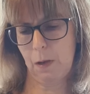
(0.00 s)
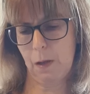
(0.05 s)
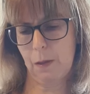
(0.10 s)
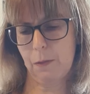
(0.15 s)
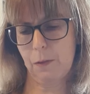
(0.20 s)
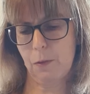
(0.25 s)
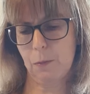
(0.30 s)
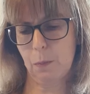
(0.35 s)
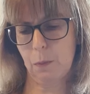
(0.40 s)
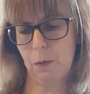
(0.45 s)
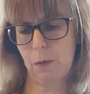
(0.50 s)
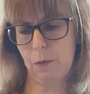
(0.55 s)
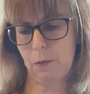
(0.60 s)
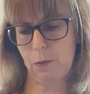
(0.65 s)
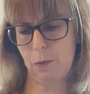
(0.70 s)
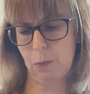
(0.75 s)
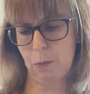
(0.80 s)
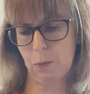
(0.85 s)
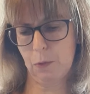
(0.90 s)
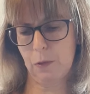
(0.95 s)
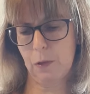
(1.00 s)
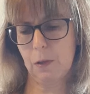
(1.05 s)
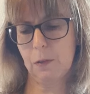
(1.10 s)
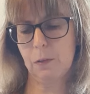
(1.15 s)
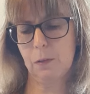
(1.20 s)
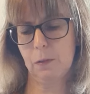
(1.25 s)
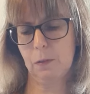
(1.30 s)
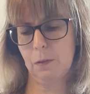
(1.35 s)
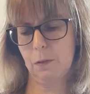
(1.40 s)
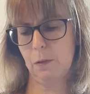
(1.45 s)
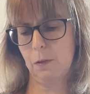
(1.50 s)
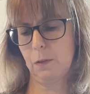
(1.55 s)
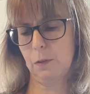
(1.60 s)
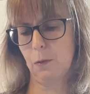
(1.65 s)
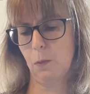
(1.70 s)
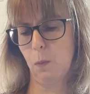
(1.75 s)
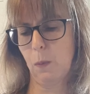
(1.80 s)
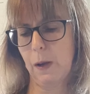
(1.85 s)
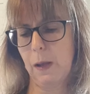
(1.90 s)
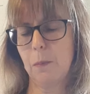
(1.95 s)
this one is Dorset, so it's
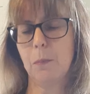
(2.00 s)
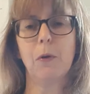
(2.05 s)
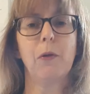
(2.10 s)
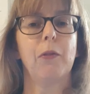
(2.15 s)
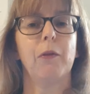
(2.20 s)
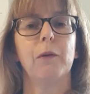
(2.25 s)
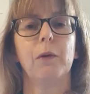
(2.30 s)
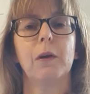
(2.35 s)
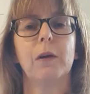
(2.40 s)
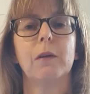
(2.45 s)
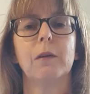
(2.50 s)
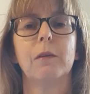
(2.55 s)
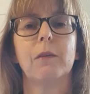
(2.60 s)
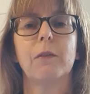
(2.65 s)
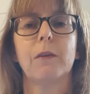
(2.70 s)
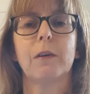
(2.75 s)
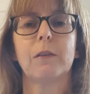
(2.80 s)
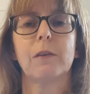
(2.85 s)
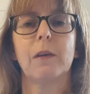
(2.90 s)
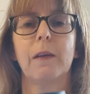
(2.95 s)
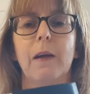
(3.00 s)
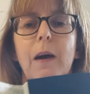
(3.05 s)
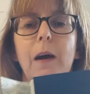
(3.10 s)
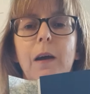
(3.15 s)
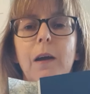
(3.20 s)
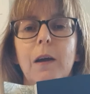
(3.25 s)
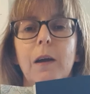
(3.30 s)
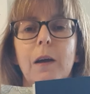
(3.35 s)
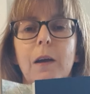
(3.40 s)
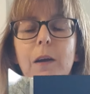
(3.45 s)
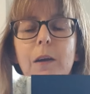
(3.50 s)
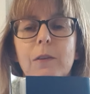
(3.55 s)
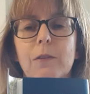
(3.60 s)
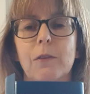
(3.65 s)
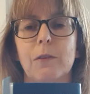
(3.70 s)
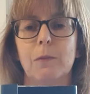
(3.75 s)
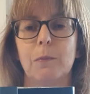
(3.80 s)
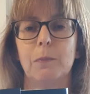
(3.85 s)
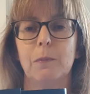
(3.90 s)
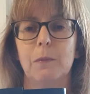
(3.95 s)
got Weymouth on it and things like that.
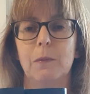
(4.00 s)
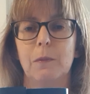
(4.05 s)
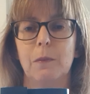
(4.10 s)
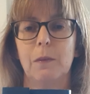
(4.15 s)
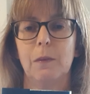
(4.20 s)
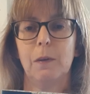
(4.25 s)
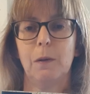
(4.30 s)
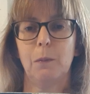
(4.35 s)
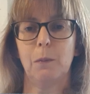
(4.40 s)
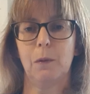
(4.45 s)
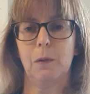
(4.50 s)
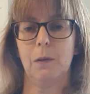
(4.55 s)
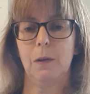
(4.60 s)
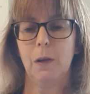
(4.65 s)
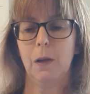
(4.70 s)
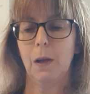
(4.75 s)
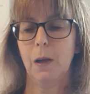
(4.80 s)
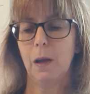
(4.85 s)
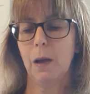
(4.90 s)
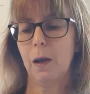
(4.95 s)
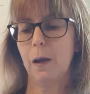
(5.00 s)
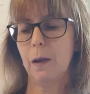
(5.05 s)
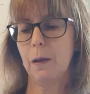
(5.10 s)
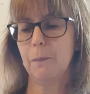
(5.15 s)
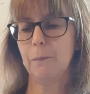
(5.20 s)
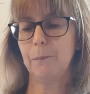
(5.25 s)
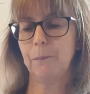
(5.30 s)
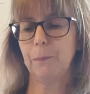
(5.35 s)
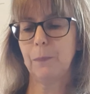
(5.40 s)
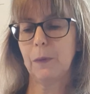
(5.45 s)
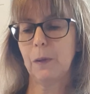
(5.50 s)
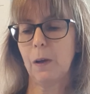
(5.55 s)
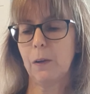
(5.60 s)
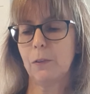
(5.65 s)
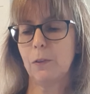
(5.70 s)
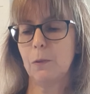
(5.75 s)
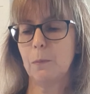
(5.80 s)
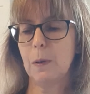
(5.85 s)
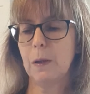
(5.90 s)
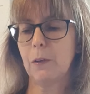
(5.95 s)
So that one. I
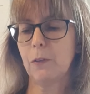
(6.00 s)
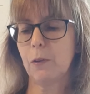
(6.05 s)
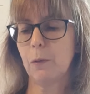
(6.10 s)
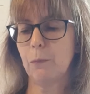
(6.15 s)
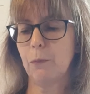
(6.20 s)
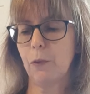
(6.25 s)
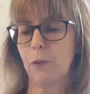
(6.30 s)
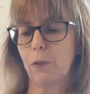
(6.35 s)
do make some for